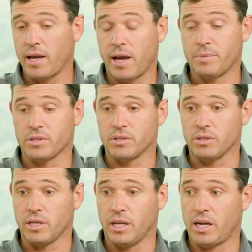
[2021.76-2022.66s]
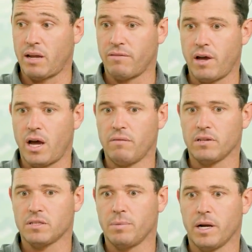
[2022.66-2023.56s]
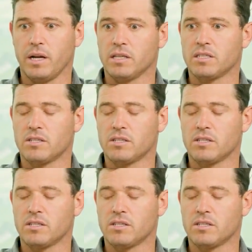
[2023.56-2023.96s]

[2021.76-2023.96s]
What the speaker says: absolutely. And I've experienced